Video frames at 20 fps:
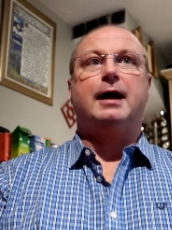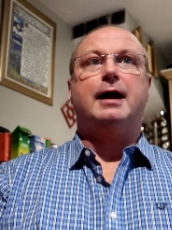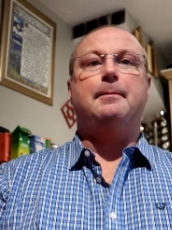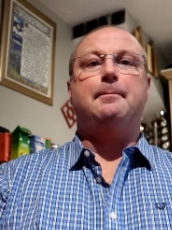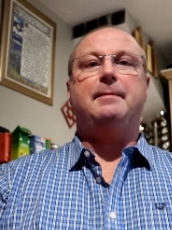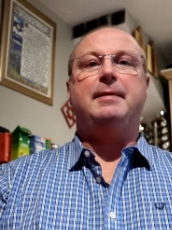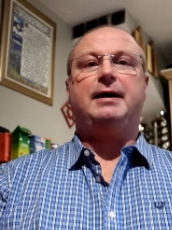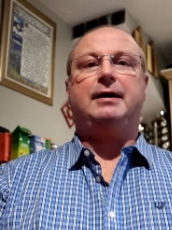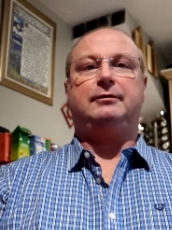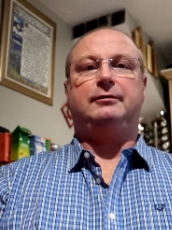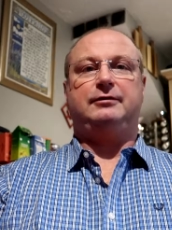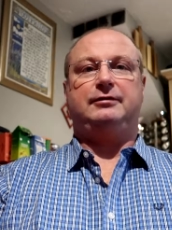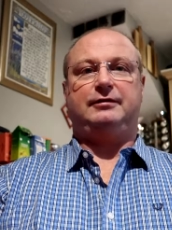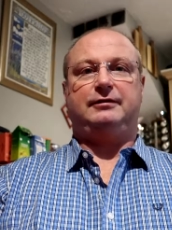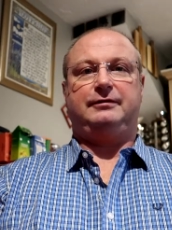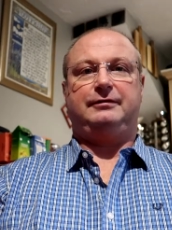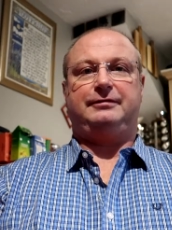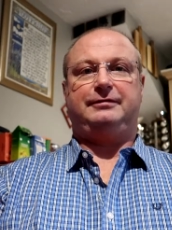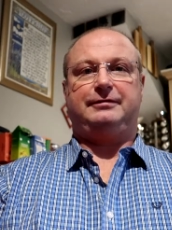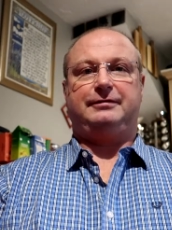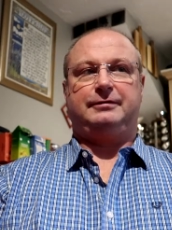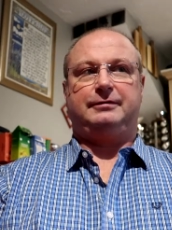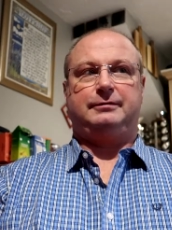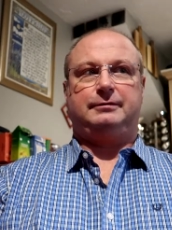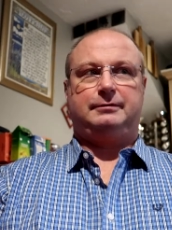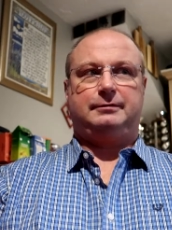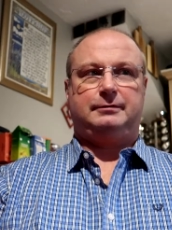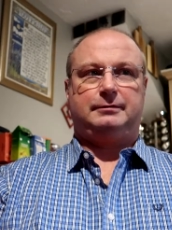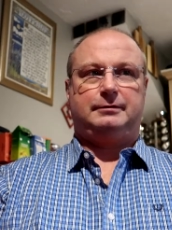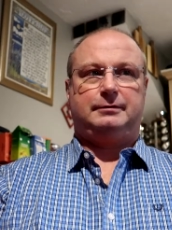amount of
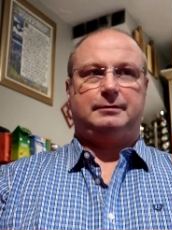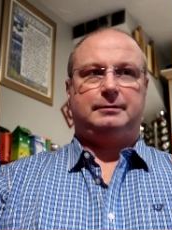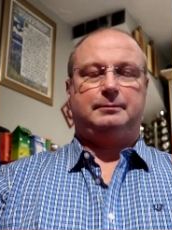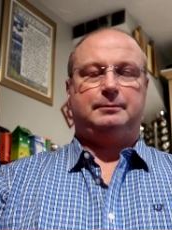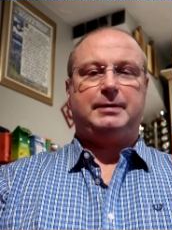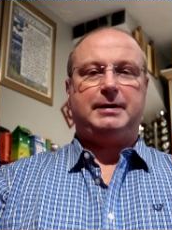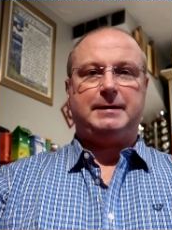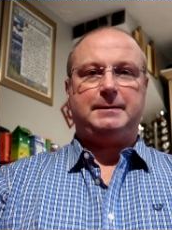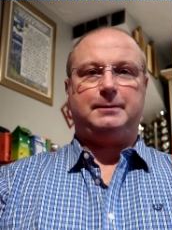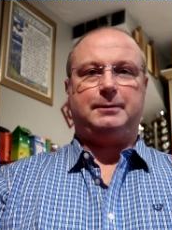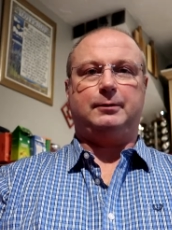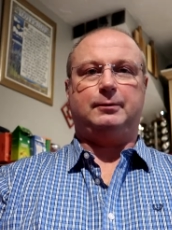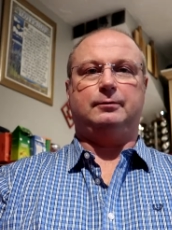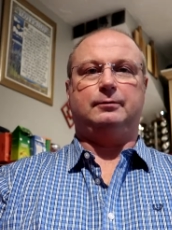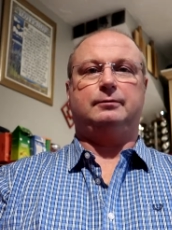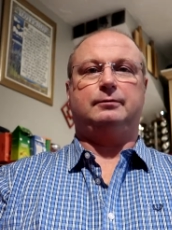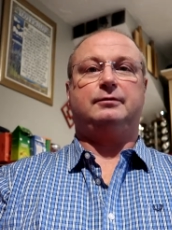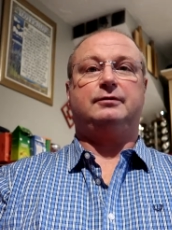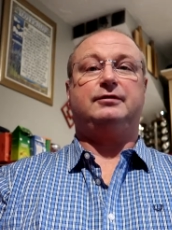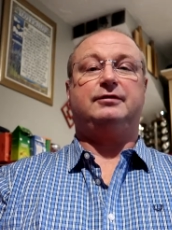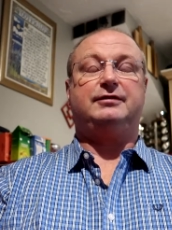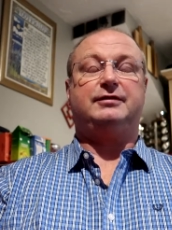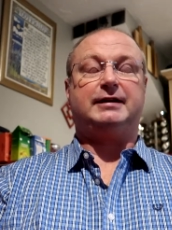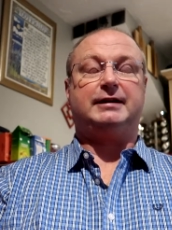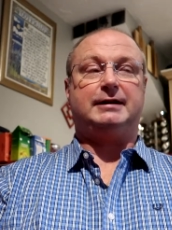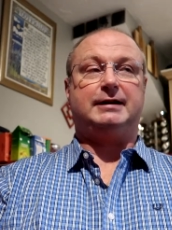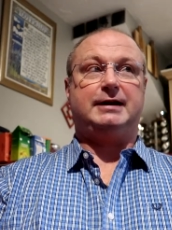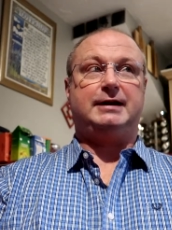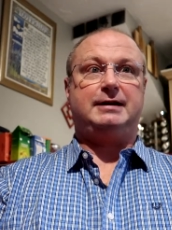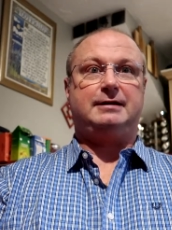people
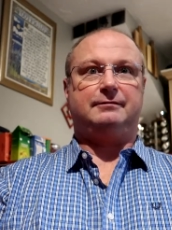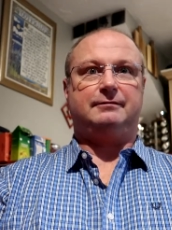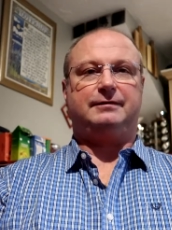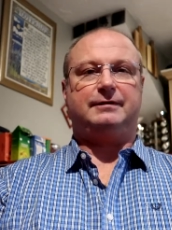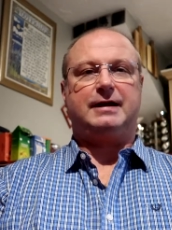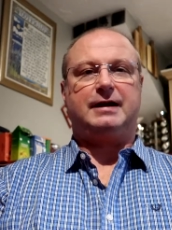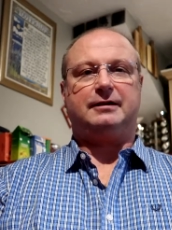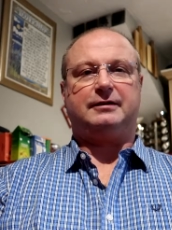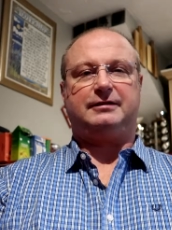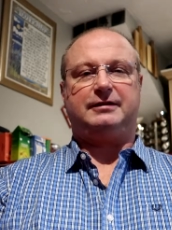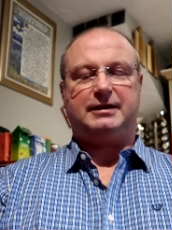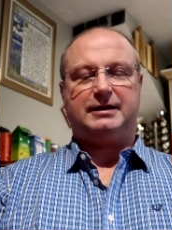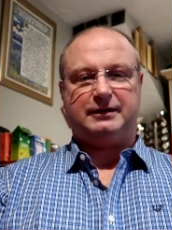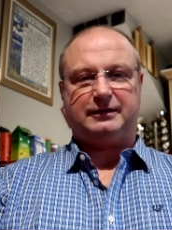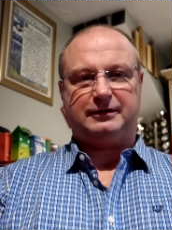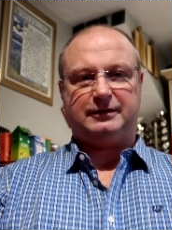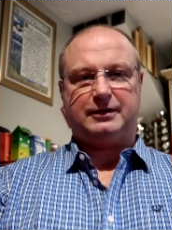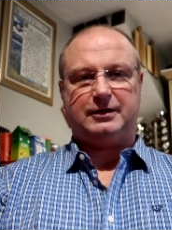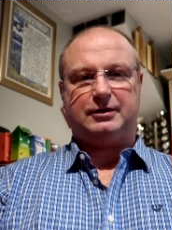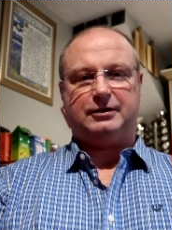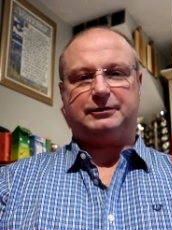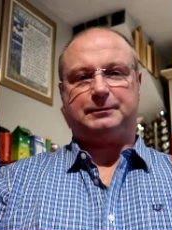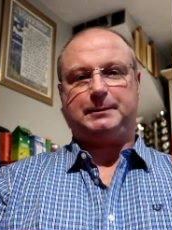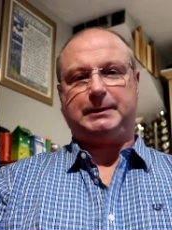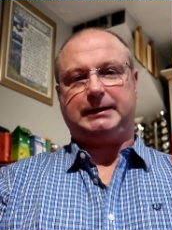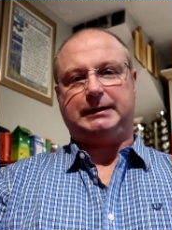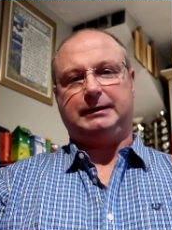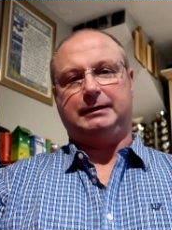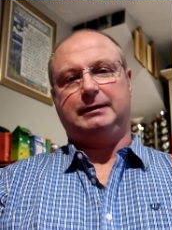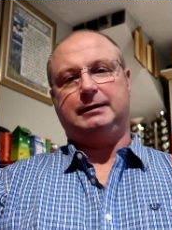suddenly influxing into the
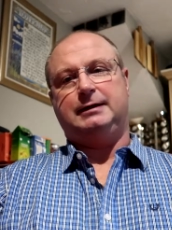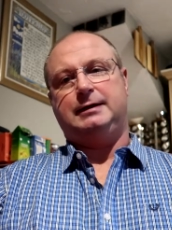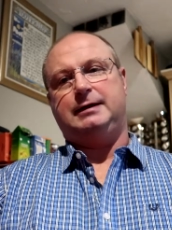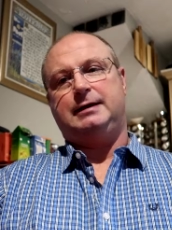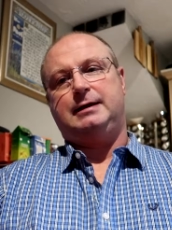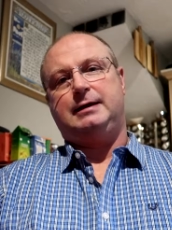hospital